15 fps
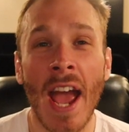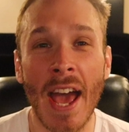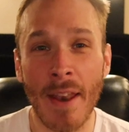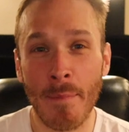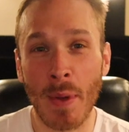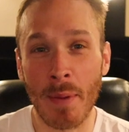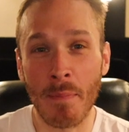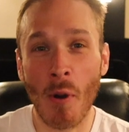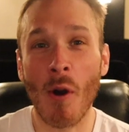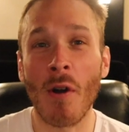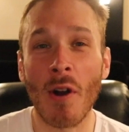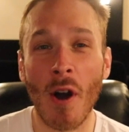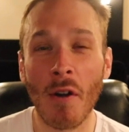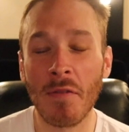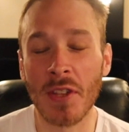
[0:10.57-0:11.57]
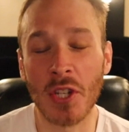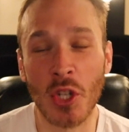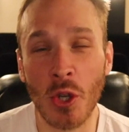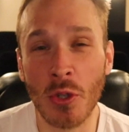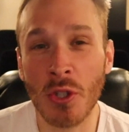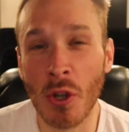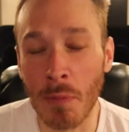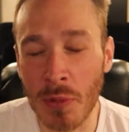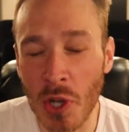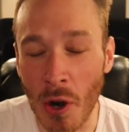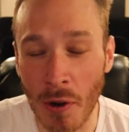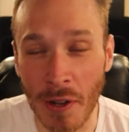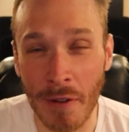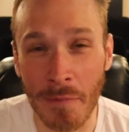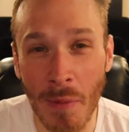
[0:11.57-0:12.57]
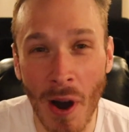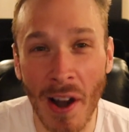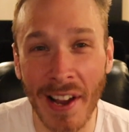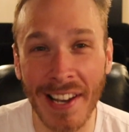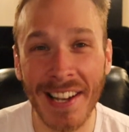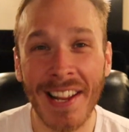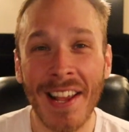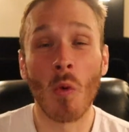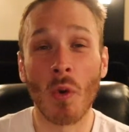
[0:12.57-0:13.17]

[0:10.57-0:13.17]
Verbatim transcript: and have been part of this YouTube journey of mine.